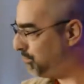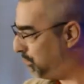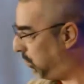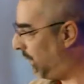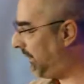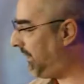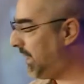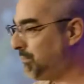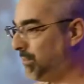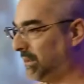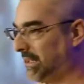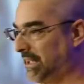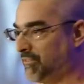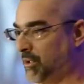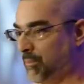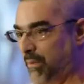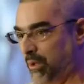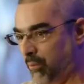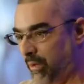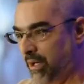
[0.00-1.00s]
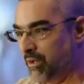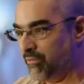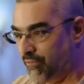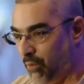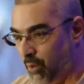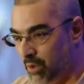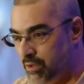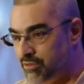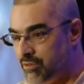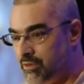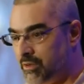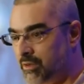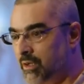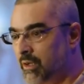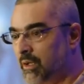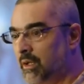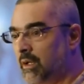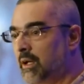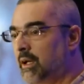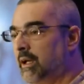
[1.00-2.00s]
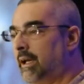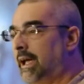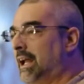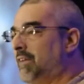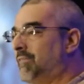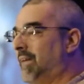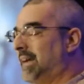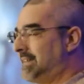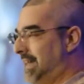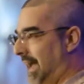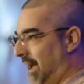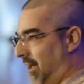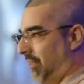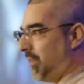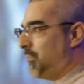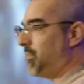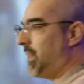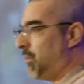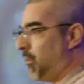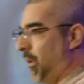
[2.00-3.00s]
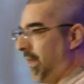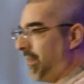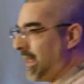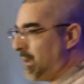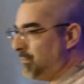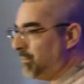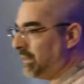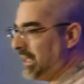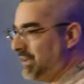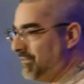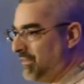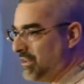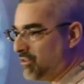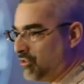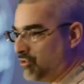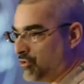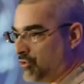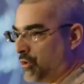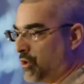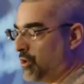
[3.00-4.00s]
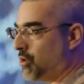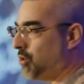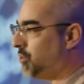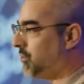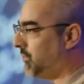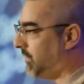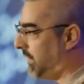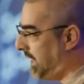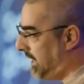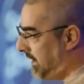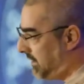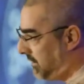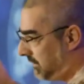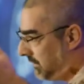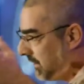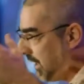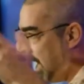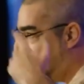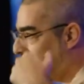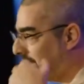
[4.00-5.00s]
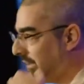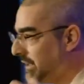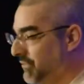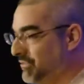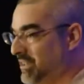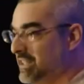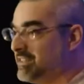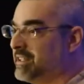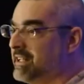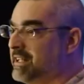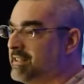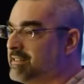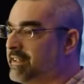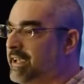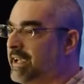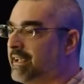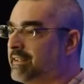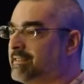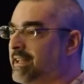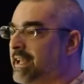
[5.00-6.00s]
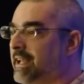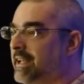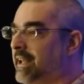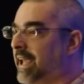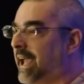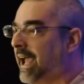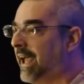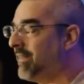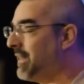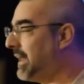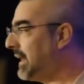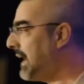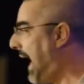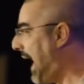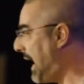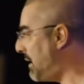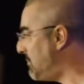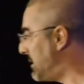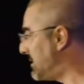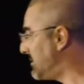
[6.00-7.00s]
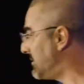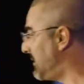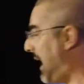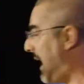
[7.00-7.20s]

what they believe to be reinforced. And if I tell them that what they believe isn't true, then cognitive dissonance kicks in, and then I must